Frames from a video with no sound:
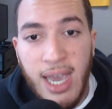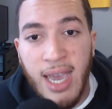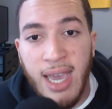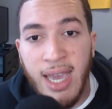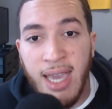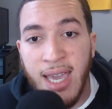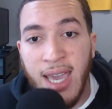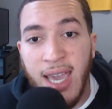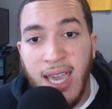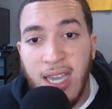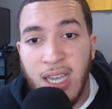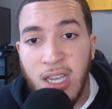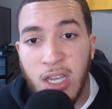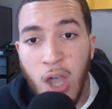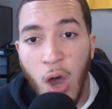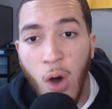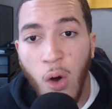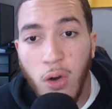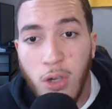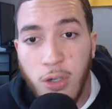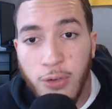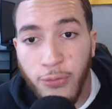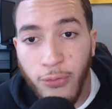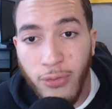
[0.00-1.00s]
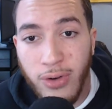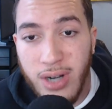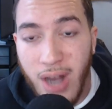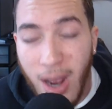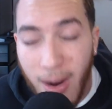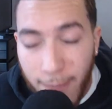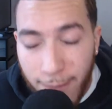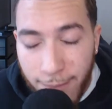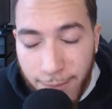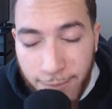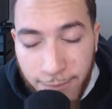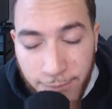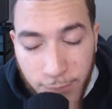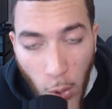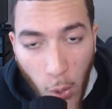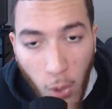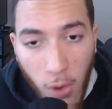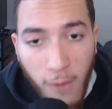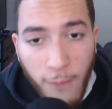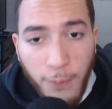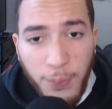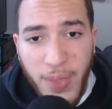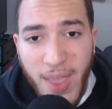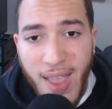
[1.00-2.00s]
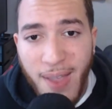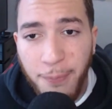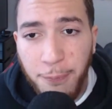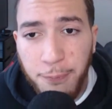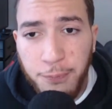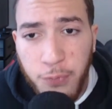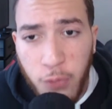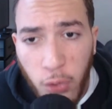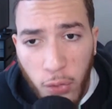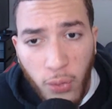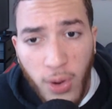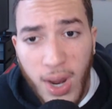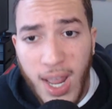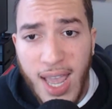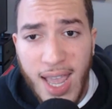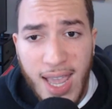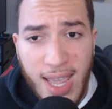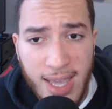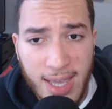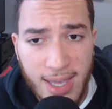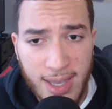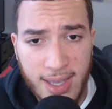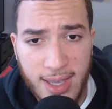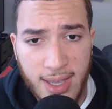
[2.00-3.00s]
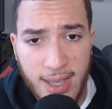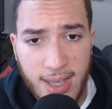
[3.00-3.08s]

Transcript: he goes for it on 4th-and-3.